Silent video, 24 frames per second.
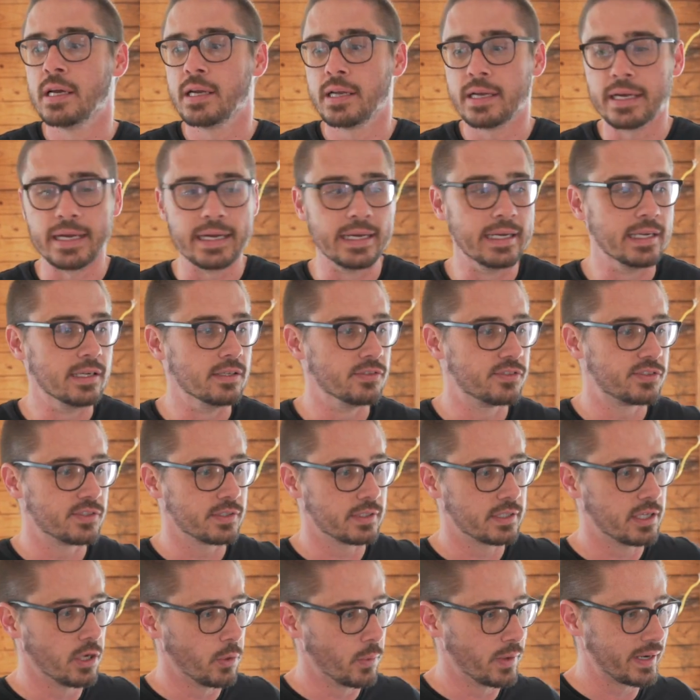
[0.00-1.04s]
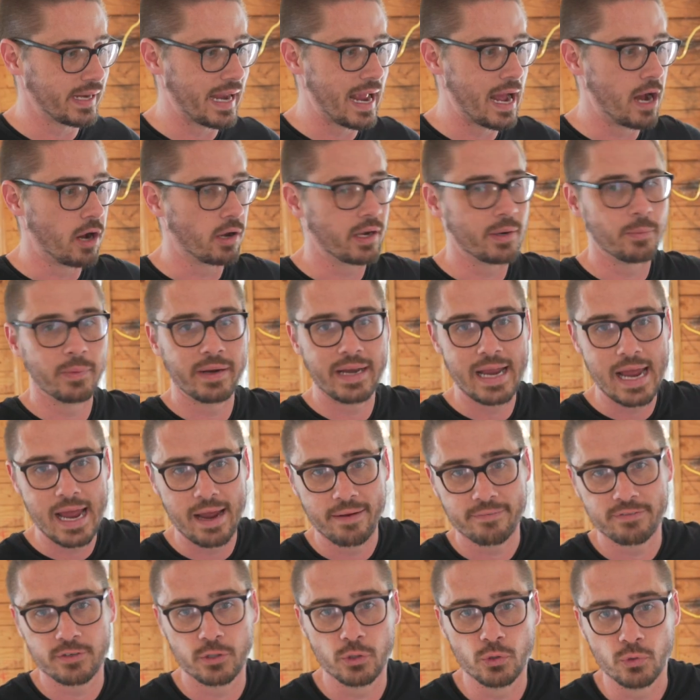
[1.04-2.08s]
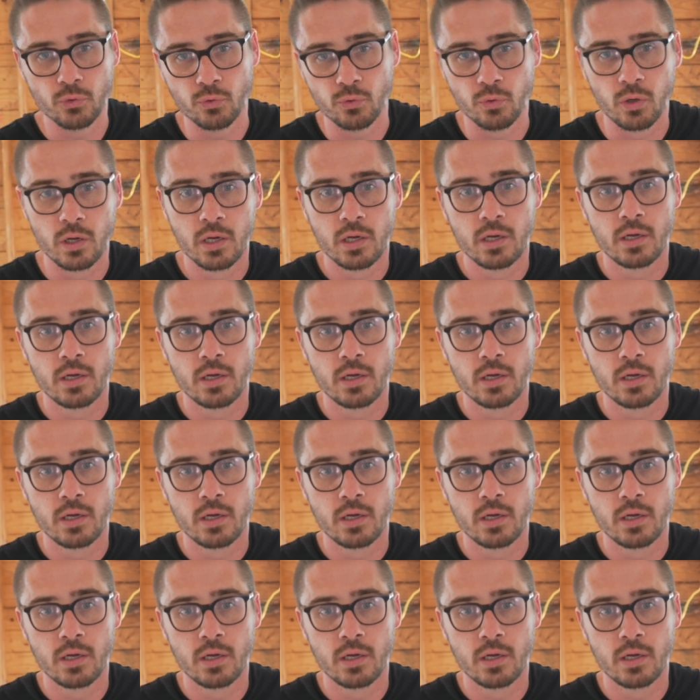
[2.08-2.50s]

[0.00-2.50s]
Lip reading: is going out, and we have to